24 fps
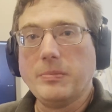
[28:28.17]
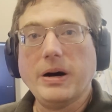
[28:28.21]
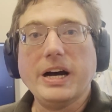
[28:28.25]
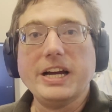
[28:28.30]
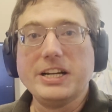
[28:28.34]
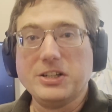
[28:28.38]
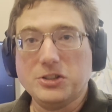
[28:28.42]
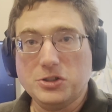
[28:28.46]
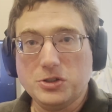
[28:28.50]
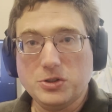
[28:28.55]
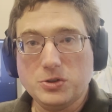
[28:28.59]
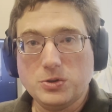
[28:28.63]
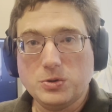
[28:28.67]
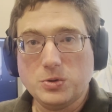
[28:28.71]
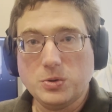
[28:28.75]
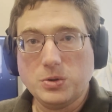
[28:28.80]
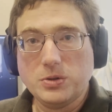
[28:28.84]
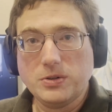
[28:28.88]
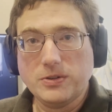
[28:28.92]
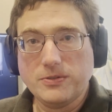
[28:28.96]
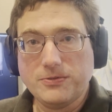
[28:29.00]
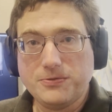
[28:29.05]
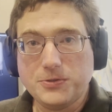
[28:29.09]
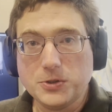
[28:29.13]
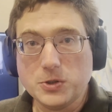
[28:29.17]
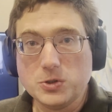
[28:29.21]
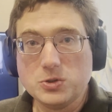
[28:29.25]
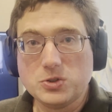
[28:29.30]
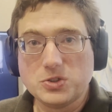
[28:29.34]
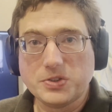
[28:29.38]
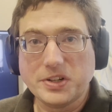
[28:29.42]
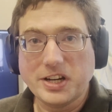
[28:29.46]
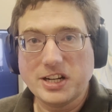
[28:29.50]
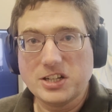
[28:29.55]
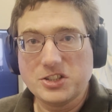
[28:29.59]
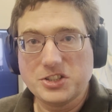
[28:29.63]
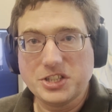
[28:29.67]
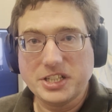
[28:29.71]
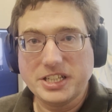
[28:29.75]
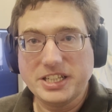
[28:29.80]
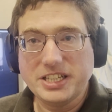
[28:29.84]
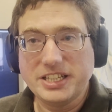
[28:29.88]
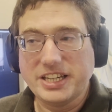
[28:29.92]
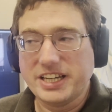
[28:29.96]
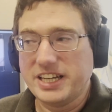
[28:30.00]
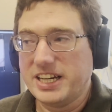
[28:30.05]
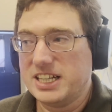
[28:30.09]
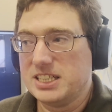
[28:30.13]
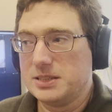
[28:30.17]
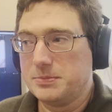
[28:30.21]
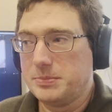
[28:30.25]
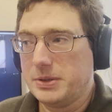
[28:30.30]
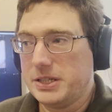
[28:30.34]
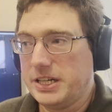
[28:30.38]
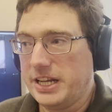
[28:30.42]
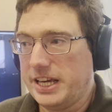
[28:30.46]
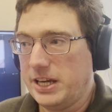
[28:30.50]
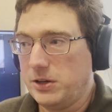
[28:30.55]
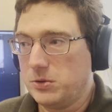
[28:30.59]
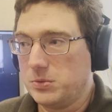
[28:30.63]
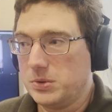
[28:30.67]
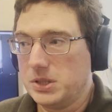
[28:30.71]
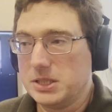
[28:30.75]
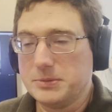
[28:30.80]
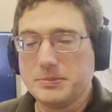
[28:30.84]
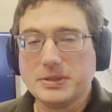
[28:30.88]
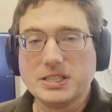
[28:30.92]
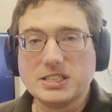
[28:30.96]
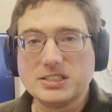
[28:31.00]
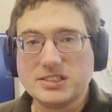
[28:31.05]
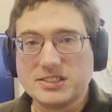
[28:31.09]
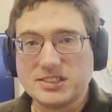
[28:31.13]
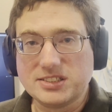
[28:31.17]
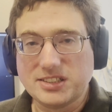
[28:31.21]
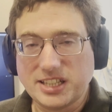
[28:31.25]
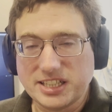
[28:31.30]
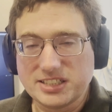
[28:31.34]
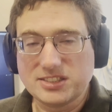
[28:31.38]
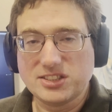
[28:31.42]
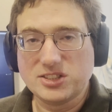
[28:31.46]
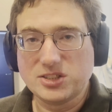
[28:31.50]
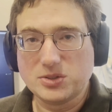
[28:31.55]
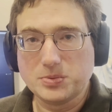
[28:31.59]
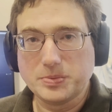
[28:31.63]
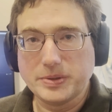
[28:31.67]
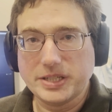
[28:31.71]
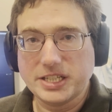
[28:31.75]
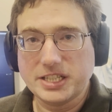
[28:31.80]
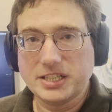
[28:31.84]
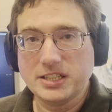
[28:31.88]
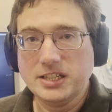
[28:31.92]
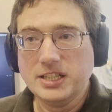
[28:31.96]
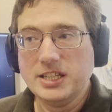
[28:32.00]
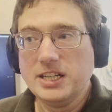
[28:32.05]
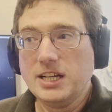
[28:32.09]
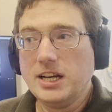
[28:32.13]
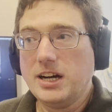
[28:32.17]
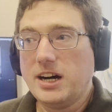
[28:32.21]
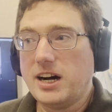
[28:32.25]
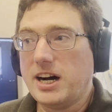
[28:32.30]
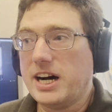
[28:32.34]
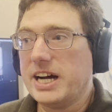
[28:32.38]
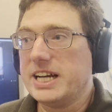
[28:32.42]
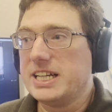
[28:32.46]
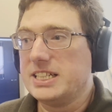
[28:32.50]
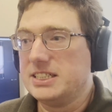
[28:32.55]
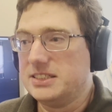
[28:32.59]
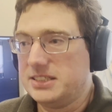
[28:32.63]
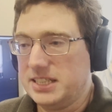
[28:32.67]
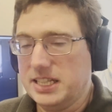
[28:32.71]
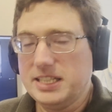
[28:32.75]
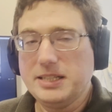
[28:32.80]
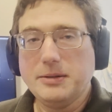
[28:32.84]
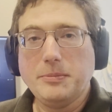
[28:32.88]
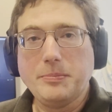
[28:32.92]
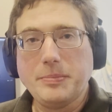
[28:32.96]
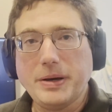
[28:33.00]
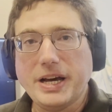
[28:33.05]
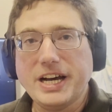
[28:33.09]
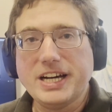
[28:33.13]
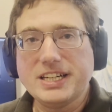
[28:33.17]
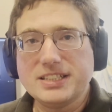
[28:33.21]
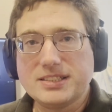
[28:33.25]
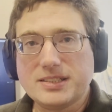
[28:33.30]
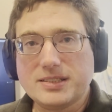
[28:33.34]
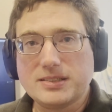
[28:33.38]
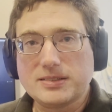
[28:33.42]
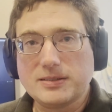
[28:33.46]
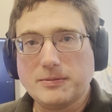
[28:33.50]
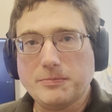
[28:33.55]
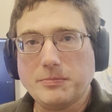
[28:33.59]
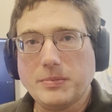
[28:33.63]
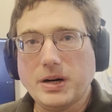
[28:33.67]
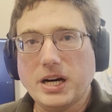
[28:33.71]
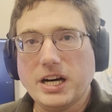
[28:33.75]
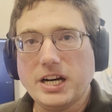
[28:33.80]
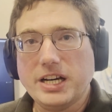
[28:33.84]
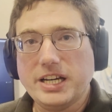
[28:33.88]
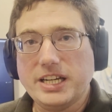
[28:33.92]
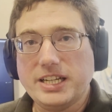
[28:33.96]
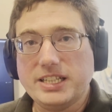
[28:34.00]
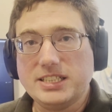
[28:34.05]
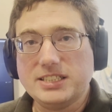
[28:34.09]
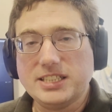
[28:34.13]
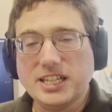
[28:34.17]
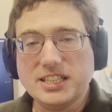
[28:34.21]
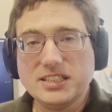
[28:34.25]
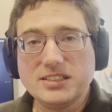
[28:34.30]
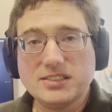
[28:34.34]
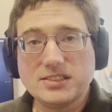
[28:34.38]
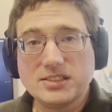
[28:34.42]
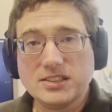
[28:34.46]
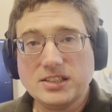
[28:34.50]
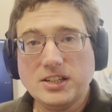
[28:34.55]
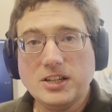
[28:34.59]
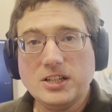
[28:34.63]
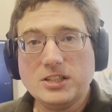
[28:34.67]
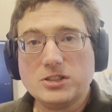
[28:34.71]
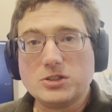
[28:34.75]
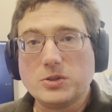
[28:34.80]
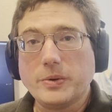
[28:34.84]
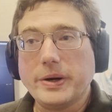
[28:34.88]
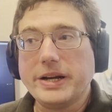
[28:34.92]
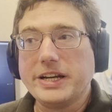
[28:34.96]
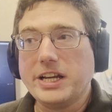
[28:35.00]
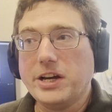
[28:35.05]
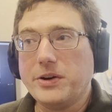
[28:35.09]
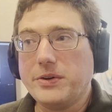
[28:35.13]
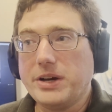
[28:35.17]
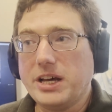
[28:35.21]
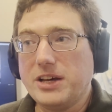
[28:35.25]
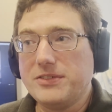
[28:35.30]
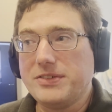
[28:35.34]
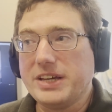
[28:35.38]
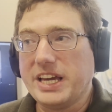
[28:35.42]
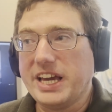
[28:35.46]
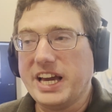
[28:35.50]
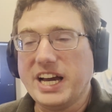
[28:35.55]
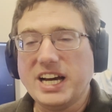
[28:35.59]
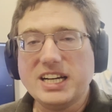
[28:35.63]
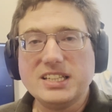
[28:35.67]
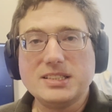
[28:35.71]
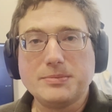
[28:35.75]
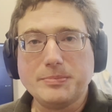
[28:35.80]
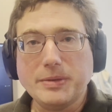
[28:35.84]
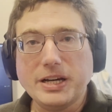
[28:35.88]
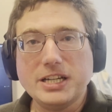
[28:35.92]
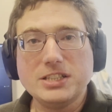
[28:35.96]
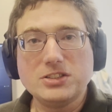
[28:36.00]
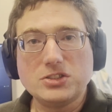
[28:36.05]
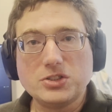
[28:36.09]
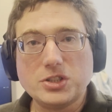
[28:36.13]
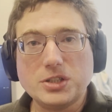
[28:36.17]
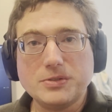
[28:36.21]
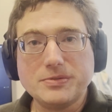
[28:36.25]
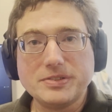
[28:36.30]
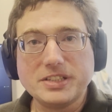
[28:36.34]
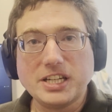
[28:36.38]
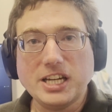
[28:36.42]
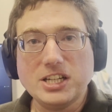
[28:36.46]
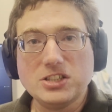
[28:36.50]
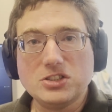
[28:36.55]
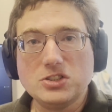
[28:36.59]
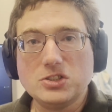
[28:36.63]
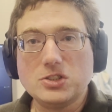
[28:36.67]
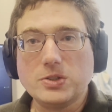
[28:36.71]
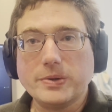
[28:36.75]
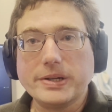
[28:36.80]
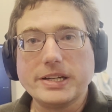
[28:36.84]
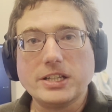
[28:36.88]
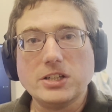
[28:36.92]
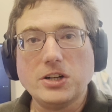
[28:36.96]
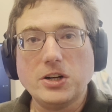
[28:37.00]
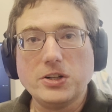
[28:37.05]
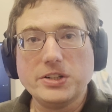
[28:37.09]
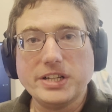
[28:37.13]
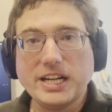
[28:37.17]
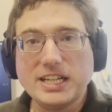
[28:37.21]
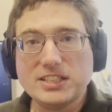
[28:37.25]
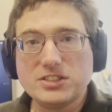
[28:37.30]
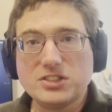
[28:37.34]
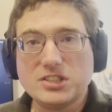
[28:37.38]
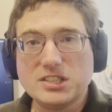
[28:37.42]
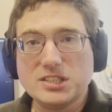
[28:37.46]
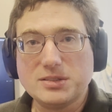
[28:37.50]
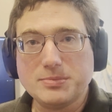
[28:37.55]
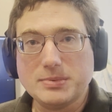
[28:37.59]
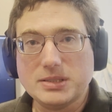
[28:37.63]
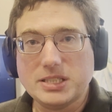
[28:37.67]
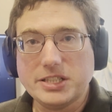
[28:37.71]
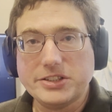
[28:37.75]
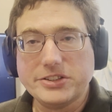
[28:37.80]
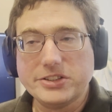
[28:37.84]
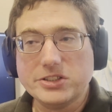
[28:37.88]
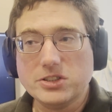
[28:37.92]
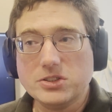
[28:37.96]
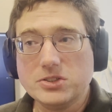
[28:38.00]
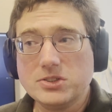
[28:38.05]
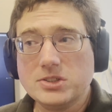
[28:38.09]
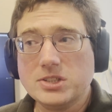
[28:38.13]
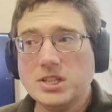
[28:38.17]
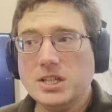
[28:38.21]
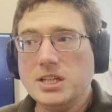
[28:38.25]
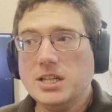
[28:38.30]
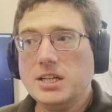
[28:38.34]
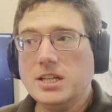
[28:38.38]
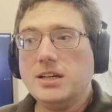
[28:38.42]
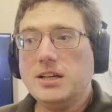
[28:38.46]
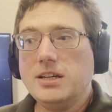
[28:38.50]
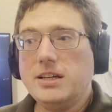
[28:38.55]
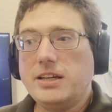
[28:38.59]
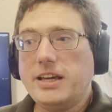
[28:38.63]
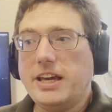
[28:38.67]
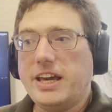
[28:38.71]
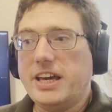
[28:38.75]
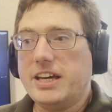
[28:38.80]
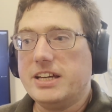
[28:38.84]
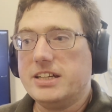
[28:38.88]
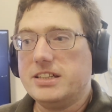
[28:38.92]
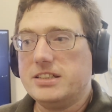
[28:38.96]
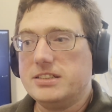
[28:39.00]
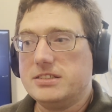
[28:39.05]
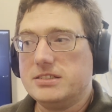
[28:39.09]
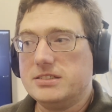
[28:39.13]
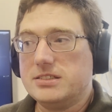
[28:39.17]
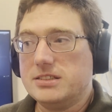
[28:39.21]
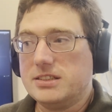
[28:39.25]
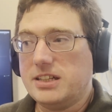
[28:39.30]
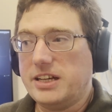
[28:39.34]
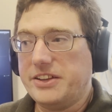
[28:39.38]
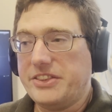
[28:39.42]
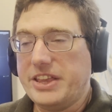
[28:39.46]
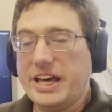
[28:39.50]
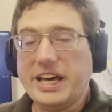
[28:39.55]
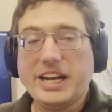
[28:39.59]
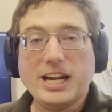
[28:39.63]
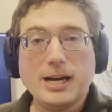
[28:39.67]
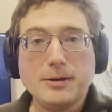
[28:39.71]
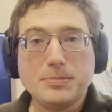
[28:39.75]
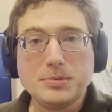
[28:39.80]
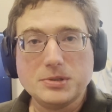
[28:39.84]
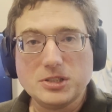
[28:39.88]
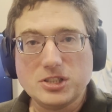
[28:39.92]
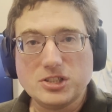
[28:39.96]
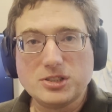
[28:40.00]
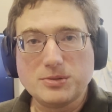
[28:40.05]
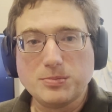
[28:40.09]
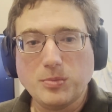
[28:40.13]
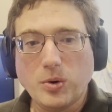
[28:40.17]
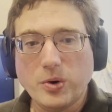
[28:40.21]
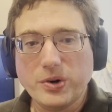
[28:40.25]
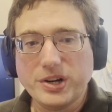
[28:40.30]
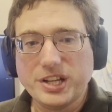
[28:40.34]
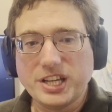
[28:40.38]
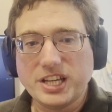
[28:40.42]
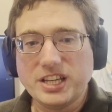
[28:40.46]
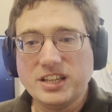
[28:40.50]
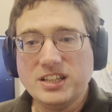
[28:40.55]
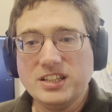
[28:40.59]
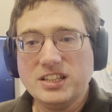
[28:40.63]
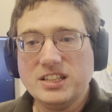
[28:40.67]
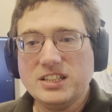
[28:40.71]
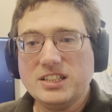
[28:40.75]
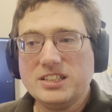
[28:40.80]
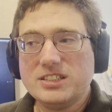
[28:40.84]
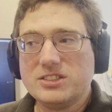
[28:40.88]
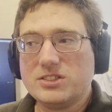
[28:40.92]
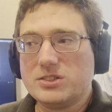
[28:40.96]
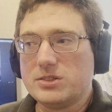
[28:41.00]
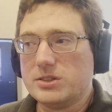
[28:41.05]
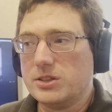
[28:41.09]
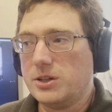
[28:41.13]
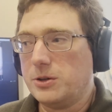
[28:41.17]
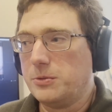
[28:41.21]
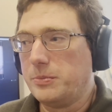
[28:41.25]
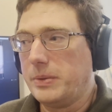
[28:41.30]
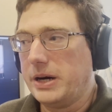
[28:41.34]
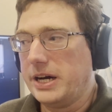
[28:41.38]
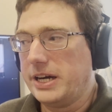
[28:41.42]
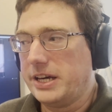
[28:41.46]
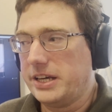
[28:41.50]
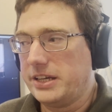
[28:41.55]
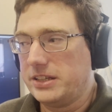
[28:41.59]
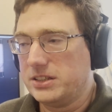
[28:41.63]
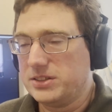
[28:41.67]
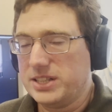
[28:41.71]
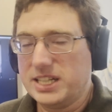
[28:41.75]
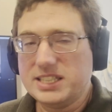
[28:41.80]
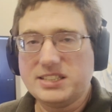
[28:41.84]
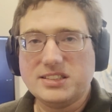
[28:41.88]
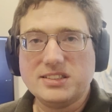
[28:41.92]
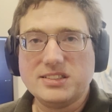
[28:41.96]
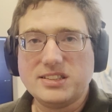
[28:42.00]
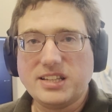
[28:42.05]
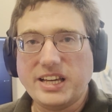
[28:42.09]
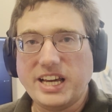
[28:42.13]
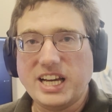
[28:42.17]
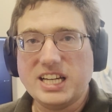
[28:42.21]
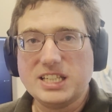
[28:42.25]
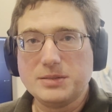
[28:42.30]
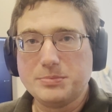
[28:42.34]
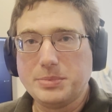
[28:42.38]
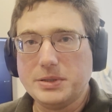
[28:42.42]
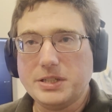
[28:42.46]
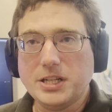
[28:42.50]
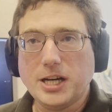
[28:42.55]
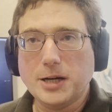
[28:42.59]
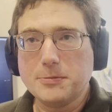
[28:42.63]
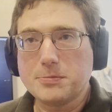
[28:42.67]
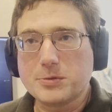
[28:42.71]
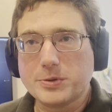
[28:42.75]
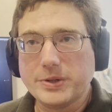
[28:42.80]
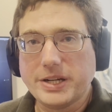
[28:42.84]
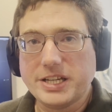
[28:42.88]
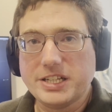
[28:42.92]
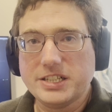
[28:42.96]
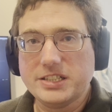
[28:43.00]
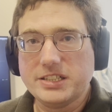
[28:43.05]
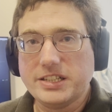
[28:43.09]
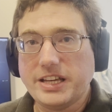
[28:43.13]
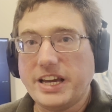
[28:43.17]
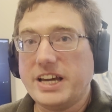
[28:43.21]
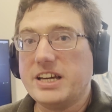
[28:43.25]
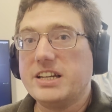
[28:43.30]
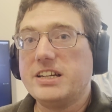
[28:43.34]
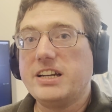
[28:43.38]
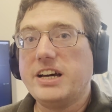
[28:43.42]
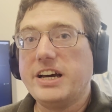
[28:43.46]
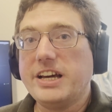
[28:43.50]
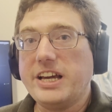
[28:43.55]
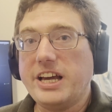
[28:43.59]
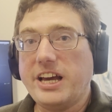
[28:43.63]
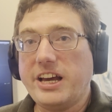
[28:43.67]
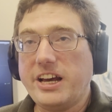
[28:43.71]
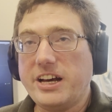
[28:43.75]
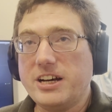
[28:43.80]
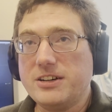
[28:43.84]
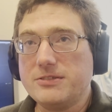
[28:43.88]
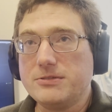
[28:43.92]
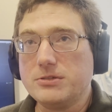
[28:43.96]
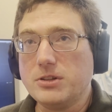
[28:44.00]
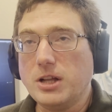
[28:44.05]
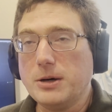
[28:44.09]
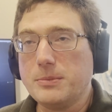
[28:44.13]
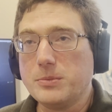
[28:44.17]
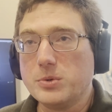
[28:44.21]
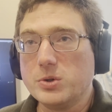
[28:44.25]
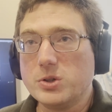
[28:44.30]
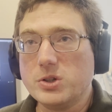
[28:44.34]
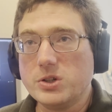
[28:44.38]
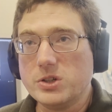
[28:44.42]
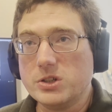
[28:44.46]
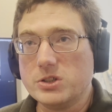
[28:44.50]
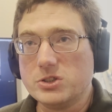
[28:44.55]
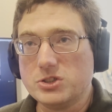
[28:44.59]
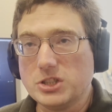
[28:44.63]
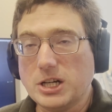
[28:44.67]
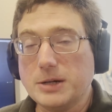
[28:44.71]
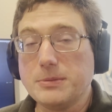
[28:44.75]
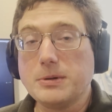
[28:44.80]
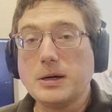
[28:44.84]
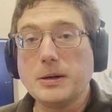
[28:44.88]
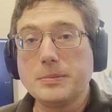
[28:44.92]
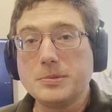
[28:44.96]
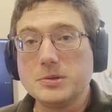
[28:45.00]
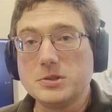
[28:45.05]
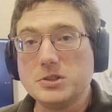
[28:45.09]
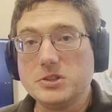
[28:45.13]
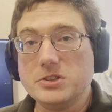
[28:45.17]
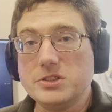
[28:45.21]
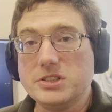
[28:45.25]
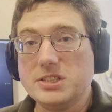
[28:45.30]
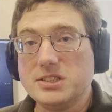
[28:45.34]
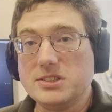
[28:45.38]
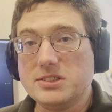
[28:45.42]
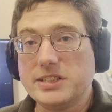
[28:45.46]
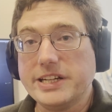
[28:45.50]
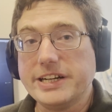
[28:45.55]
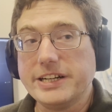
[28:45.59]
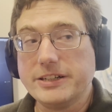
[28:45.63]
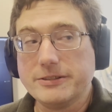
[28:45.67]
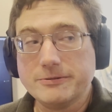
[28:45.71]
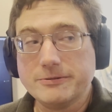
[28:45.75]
My new food strategy has been a really big success this week. I did pass my test, so I now have a hazmat certification so I can haul hazardous materials, and that happened this morning. So my license has been upgraded and I have a lot more job opportunities now.